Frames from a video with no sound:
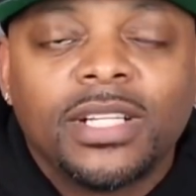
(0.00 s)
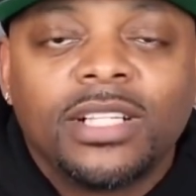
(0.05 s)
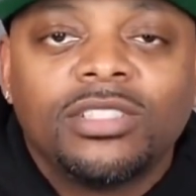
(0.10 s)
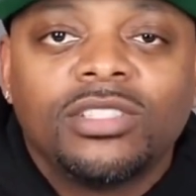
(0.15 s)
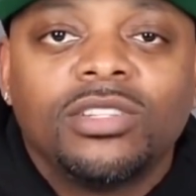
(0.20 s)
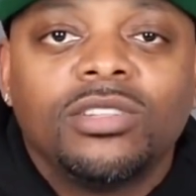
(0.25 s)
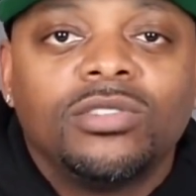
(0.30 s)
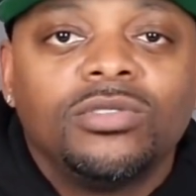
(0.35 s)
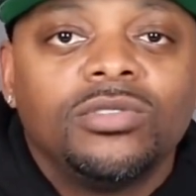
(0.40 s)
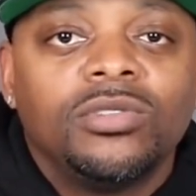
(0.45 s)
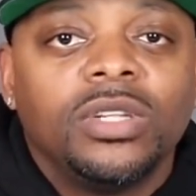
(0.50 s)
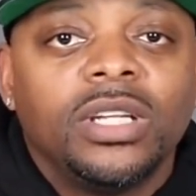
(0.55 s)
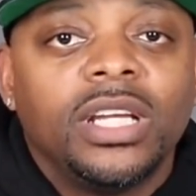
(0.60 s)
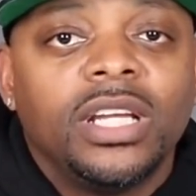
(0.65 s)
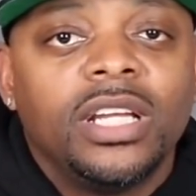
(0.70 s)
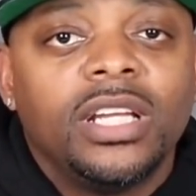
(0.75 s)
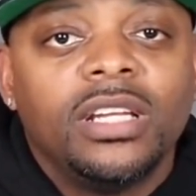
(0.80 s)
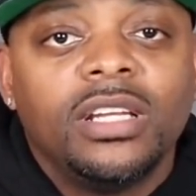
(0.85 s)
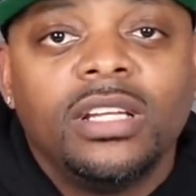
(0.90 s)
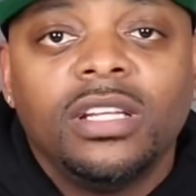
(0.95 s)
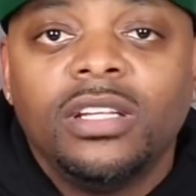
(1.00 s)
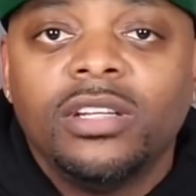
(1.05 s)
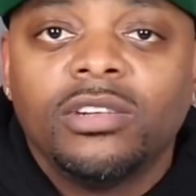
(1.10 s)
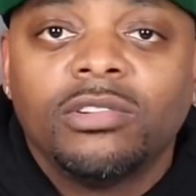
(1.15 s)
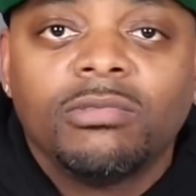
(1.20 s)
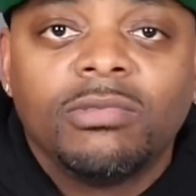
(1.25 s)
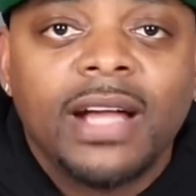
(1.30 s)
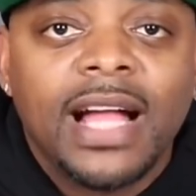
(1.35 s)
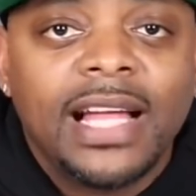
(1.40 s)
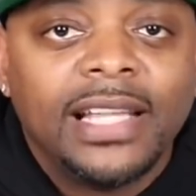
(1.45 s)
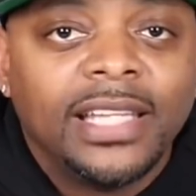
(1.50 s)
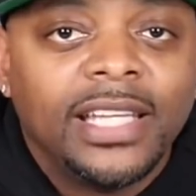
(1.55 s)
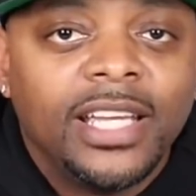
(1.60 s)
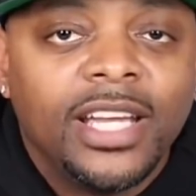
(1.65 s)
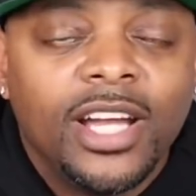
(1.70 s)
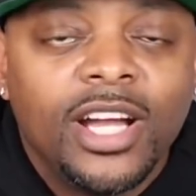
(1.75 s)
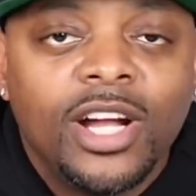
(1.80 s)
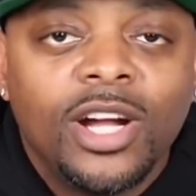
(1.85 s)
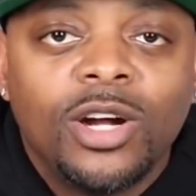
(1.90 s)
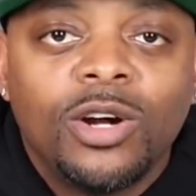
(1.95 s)
I told you the end of the year
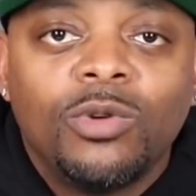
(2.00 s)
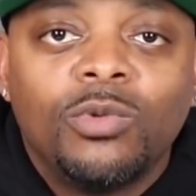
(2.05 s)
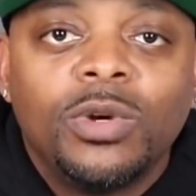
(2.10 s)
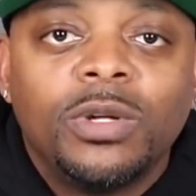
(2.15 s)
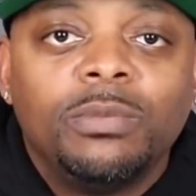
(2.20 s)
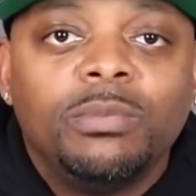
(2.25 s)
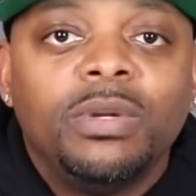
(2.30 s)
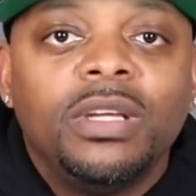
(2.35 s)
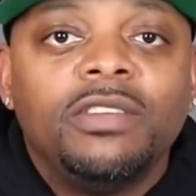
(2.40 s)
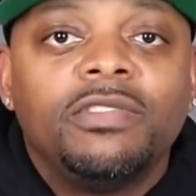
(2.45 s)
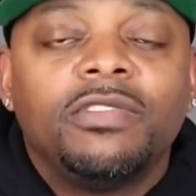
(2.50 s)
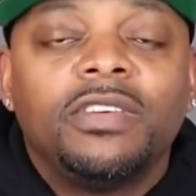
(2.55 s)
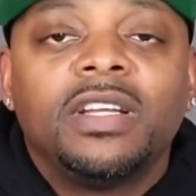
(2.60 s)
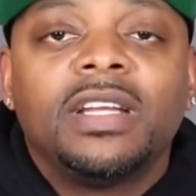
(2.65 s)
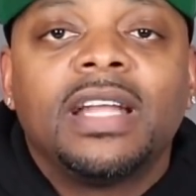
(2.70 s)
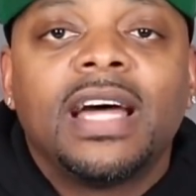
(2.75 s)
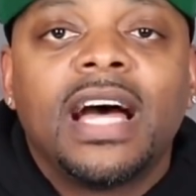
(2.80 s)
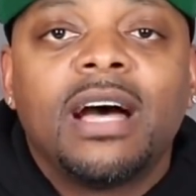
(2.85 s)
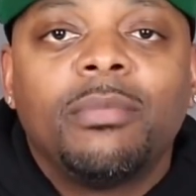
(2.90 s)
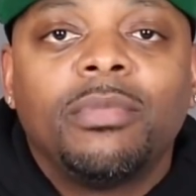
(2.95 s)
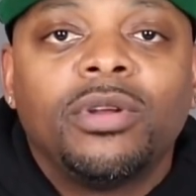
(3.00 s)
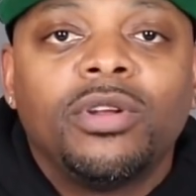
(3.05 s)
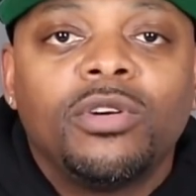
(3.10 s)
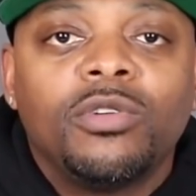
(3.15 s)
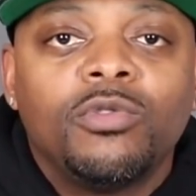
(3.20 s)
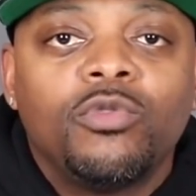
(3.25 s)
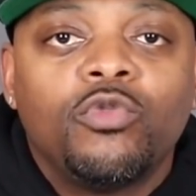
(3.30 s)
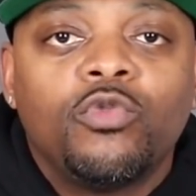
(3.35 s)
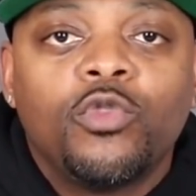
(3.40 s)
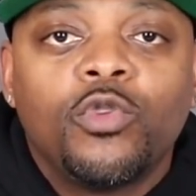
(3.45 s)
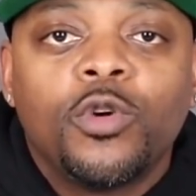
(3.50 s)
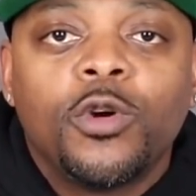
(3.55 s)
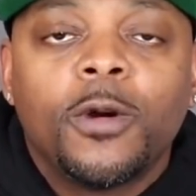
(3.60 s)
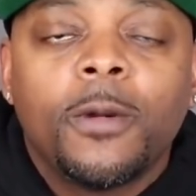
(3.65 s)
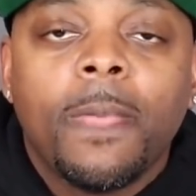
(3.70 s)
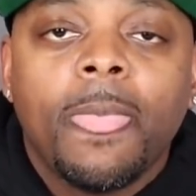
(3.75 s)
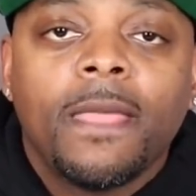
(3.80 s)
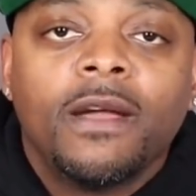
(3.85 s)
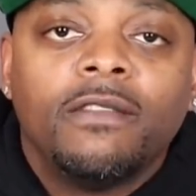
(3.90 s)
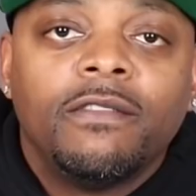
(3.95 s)
rally would be phenomenal
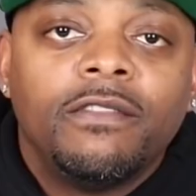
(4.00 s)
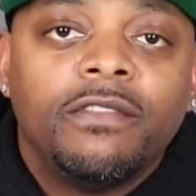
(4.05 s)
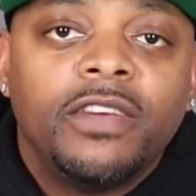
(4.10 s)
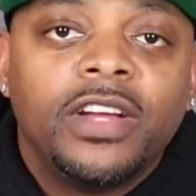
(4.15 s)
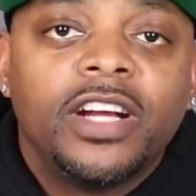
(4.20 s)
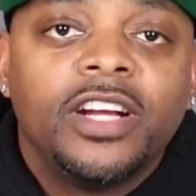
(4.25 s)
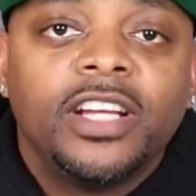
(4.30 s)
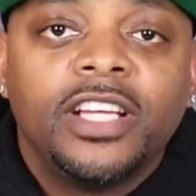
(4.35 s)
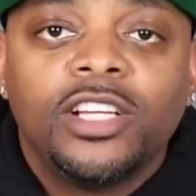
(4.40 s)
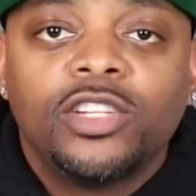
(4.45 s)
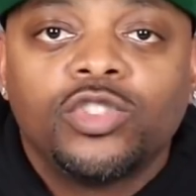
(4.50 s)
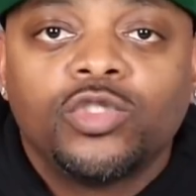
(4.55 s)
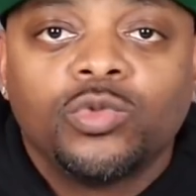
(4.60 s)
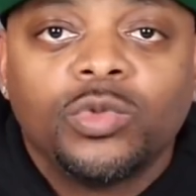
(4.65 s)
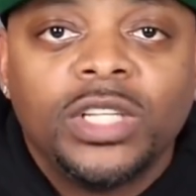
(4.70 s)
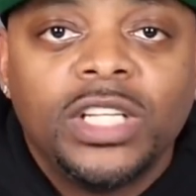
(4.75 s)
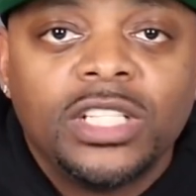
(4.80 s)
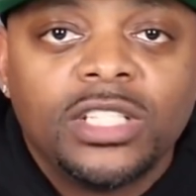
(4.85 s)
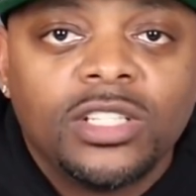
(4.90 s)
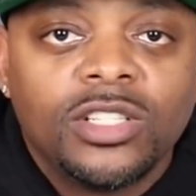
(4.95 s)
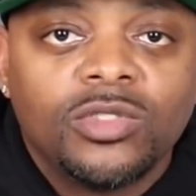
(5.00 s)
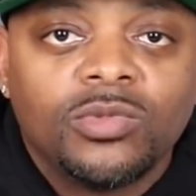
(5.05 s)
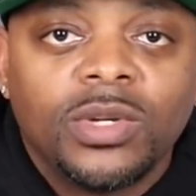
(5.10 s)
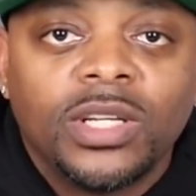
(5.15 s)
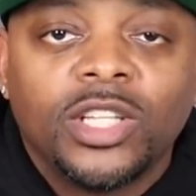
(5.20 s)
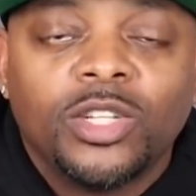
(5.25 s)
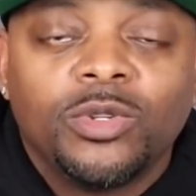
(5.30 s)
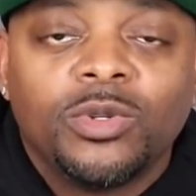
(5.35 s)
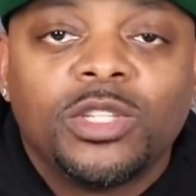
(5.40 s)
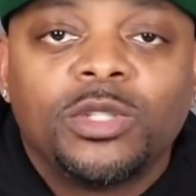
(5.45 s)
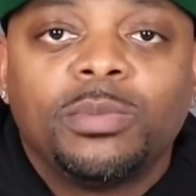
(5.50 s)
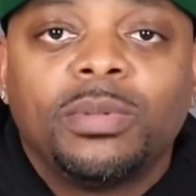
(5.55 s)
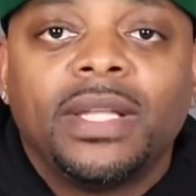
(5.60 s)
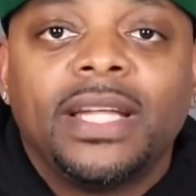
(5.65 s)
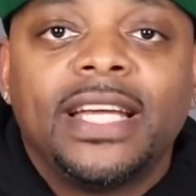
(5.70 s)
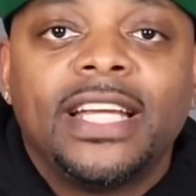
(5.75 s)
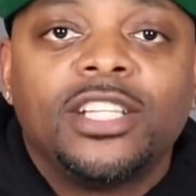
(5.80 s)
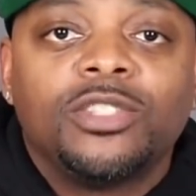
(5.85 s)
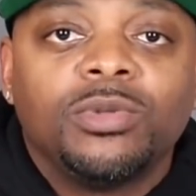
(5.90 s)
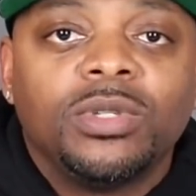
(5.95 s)
for various reasons, whether it's
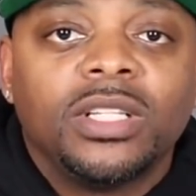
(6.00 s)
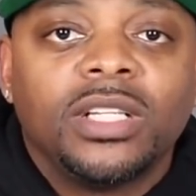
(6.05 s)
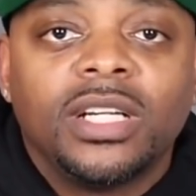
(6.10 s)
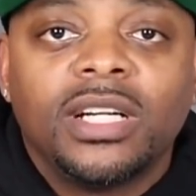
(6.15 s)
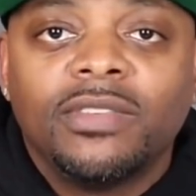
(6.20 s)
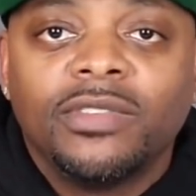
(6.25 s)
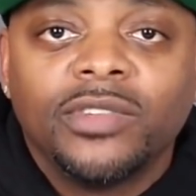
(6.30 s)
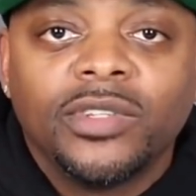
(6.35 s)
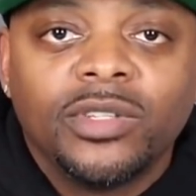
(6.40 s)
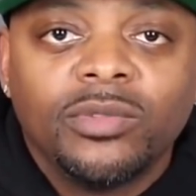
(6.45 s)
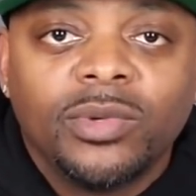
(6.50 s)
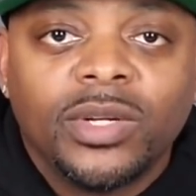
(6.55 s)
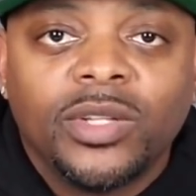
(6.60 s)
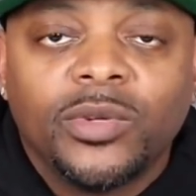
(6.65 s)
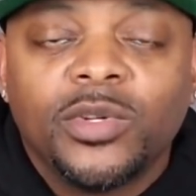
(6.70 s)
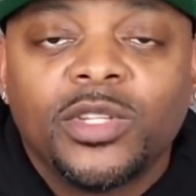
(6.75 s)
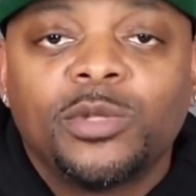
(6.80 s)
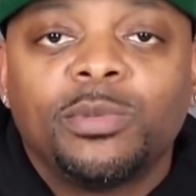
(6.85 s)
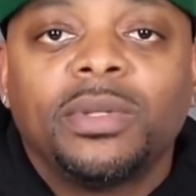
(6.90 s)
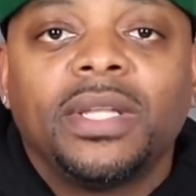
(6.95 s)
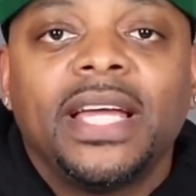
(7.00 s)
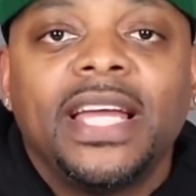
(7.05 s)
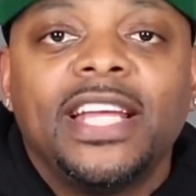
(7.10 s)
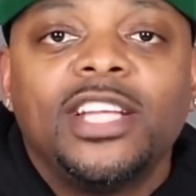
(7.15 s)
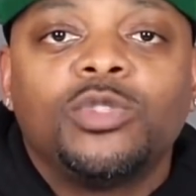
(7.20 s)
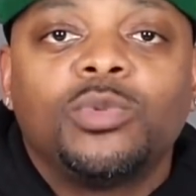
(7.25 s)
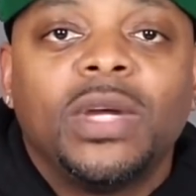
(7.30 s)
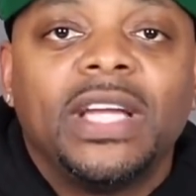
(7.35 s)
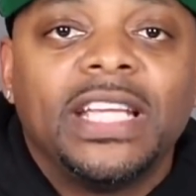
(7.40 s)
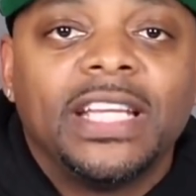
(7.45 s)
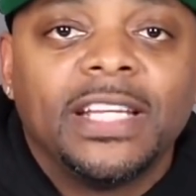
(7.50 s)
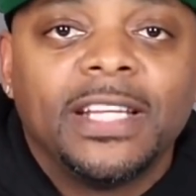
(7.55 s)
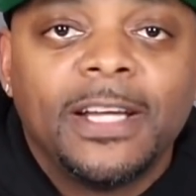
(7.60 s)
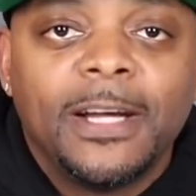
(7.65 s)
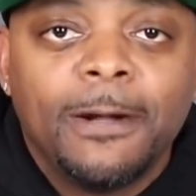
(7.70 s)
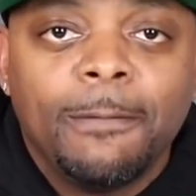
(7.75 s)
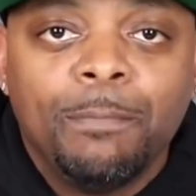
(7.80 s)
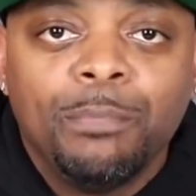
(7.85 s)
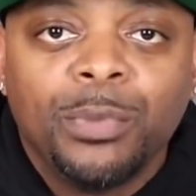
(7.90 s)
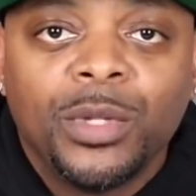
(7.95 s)
plays recovering, whether it's plays waking
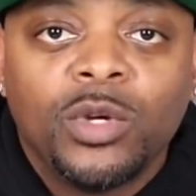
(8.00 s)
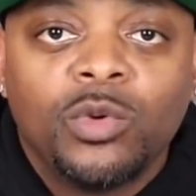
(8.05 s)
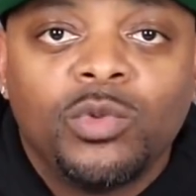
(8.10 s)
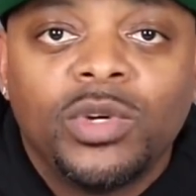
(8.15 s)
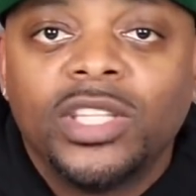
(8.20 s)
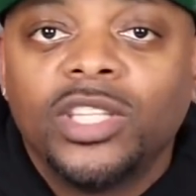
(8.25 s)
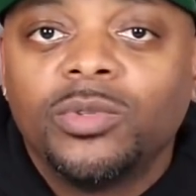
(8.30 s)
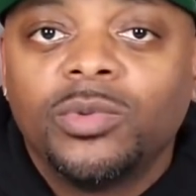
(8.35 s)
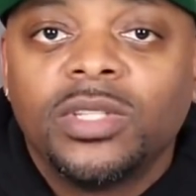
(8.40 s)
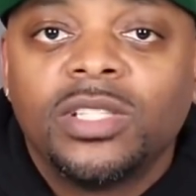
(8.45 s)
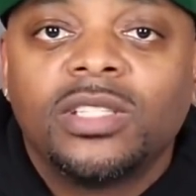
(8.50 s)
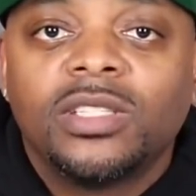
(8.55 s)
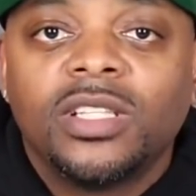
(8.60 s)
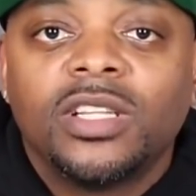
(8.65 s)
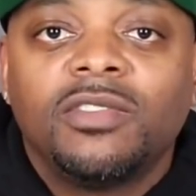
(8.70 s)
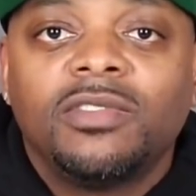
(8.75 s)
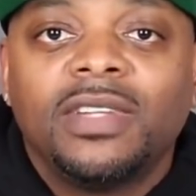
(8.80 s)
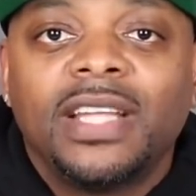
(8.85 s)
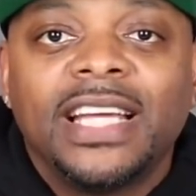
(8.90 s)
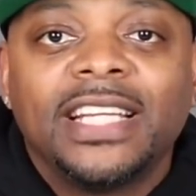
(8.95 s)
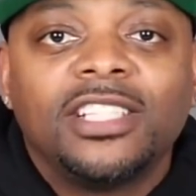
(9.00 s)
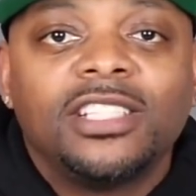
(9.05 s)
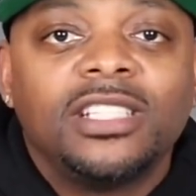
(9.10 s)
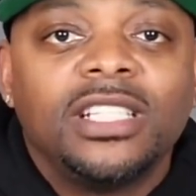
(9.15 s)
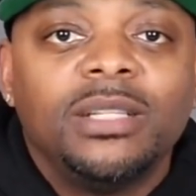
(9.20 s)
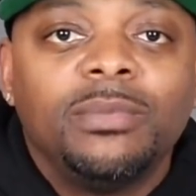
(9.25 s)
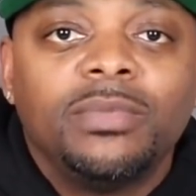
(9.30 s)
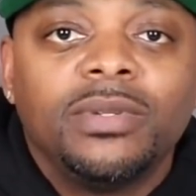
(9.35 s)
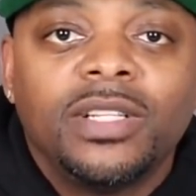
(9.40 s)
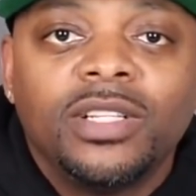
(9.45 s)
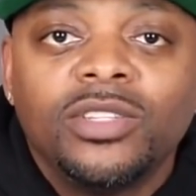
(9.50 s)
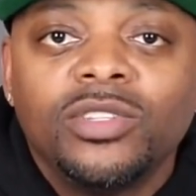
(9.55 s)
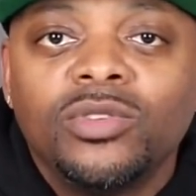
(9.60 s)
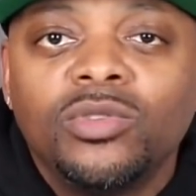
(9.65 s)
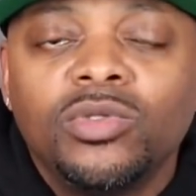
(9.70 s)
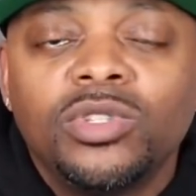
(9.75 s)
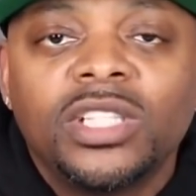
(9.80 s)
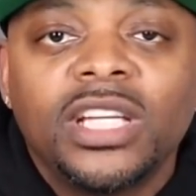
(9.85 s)
up, whether it's stuff like Shiba Inu